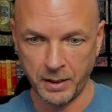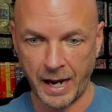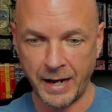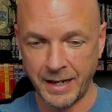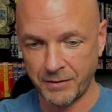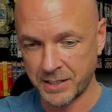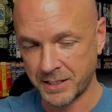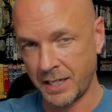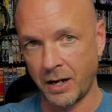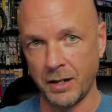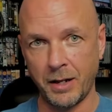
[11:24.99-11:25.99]
I'd have this
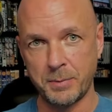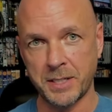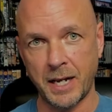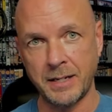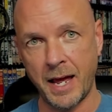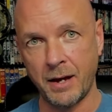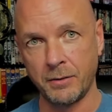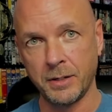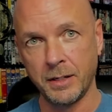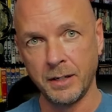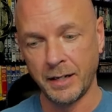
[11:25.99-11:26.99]
thing all upside down,
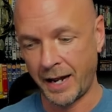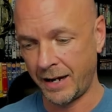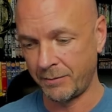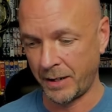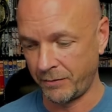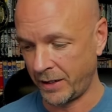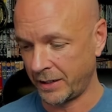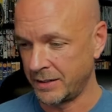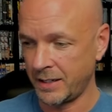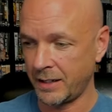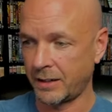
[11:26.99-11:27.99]
and I'd have my
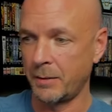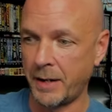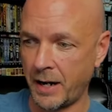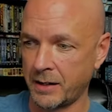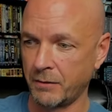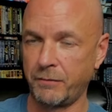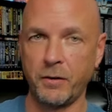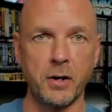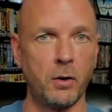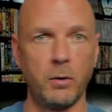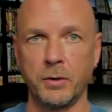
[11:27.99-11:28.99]
fucking dick coming out of the
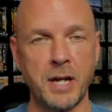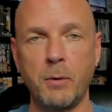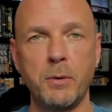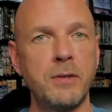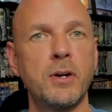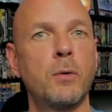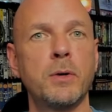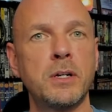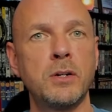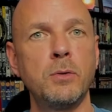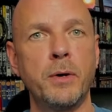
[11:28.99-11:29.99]
foothole, so I wouldn't even know what to
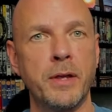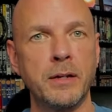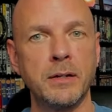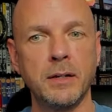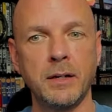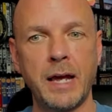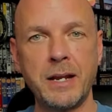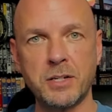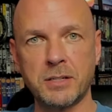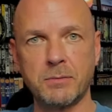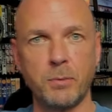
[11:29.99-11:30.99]
do with it. And it's
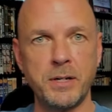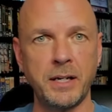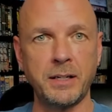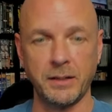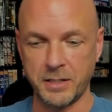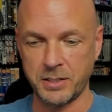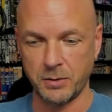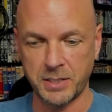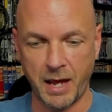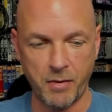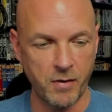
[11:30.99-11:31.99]
just ridiculous. So
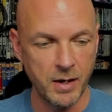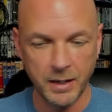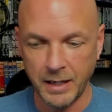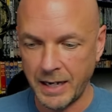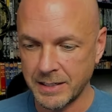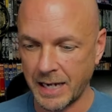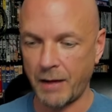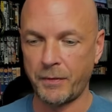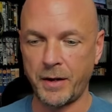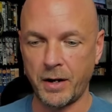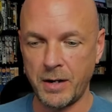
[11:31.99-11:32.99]
Seth, he's out
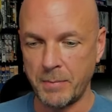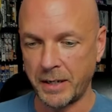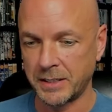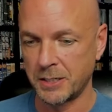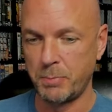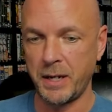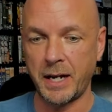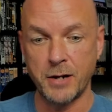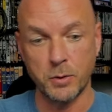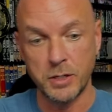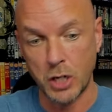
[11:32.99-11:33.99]
there. He makes this big
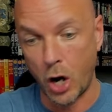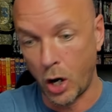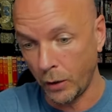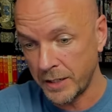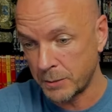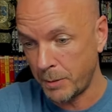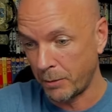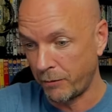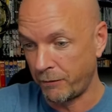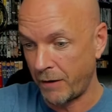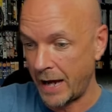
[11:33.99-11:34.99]
entrance. All these people
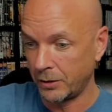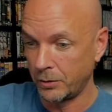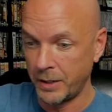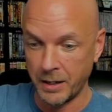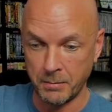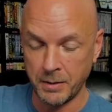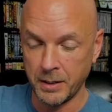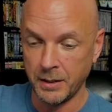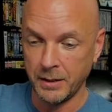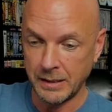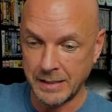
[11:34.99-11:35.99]
follow him
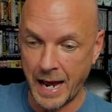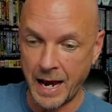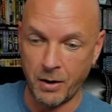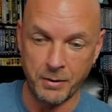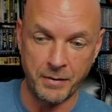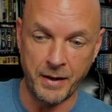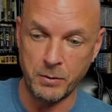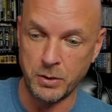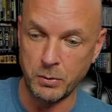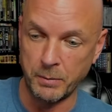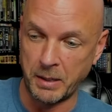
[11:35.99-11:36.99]
down, and they
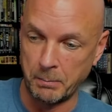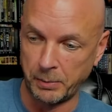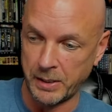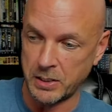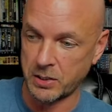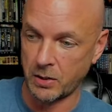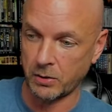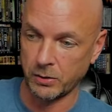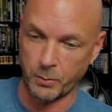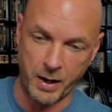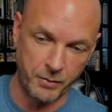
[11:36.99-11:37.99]
do a complete circle
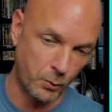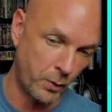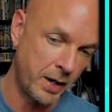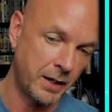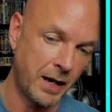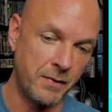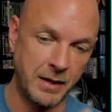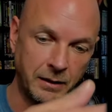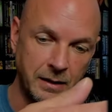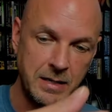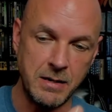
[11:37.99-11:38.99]
around the ring and
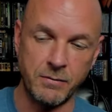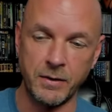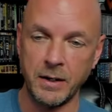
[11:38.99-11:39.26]
then leave.